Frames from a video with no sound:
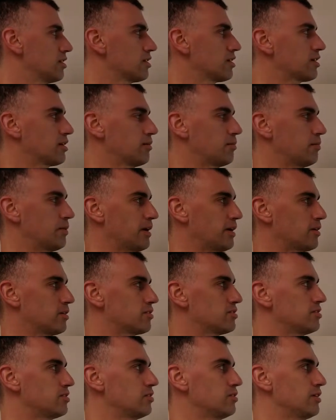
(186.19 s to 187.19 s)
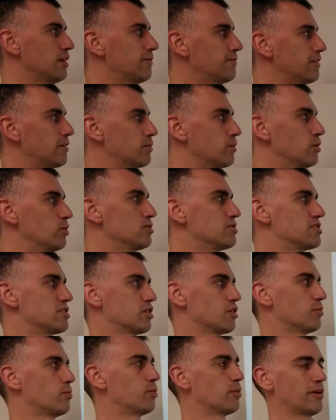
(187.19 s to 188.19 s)
compared to if I wrote
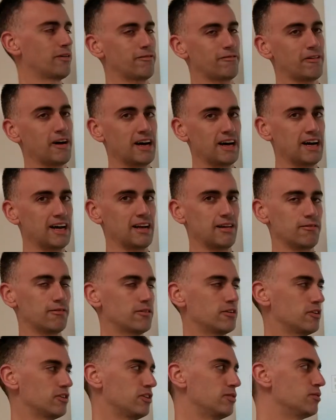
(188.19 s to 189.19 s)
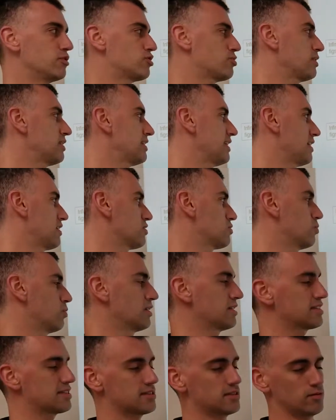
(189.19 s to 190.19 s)
0.5, you would treat that as
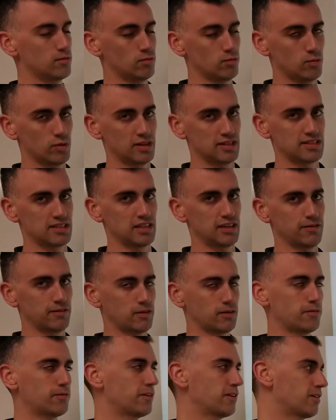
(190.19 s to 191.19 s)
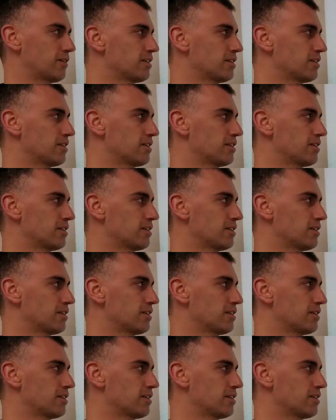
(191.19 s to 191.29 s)
one significant figure.